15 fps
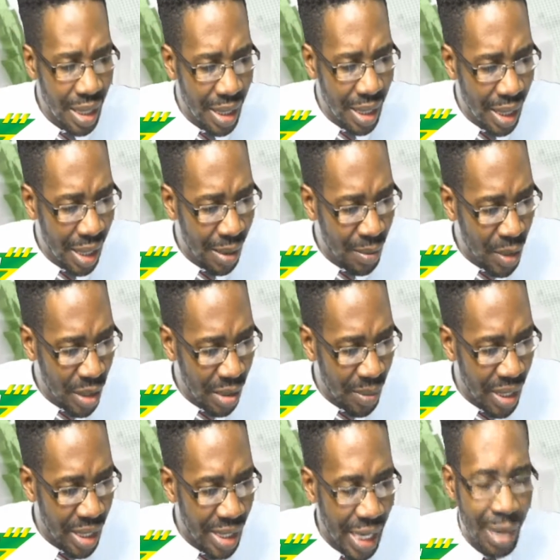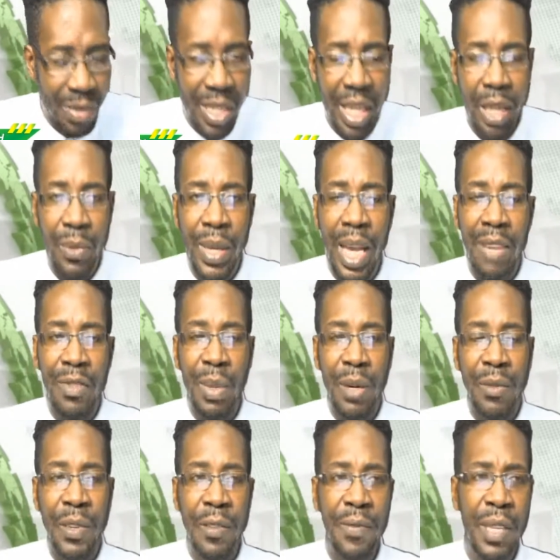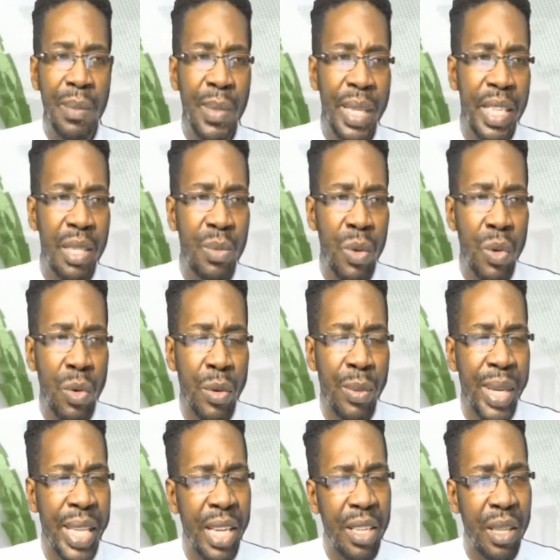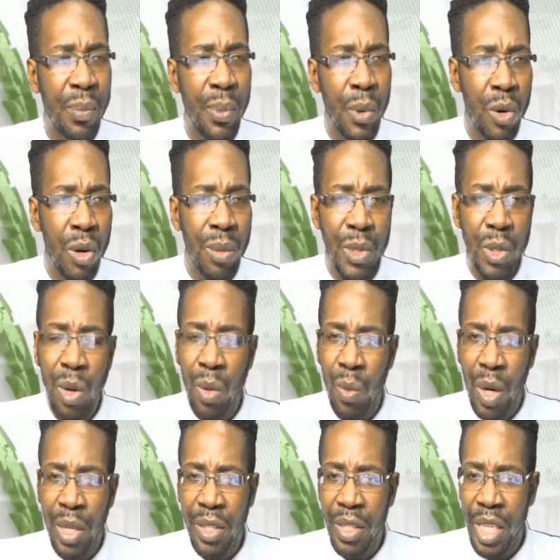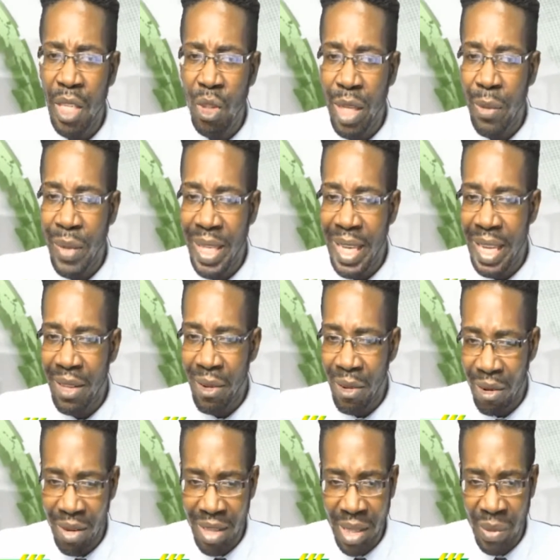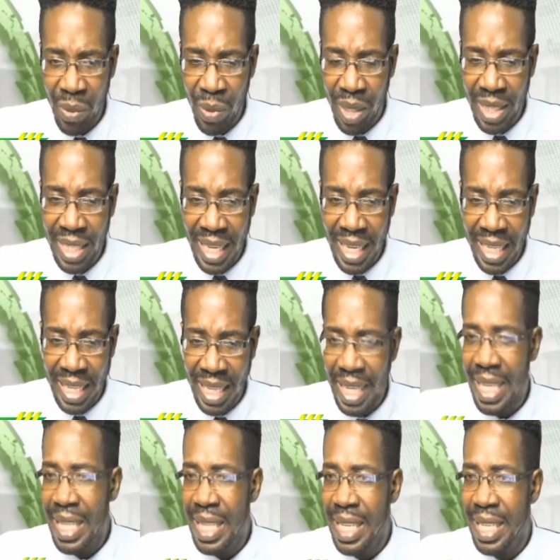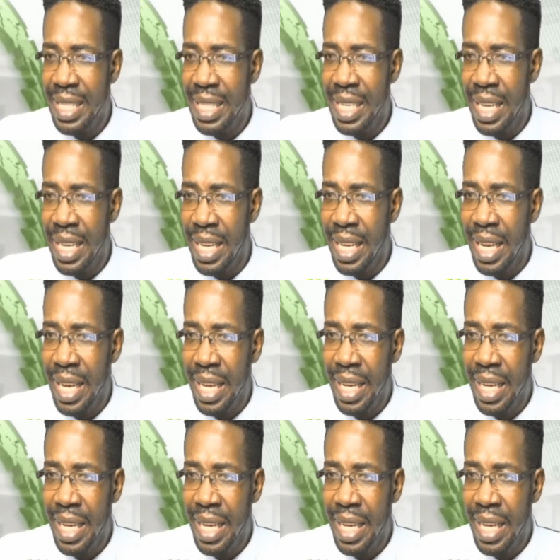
Just a bit of time check. We have about 15 minutes more remaining on the program. So I want to ensure that we get all that we want to get in today.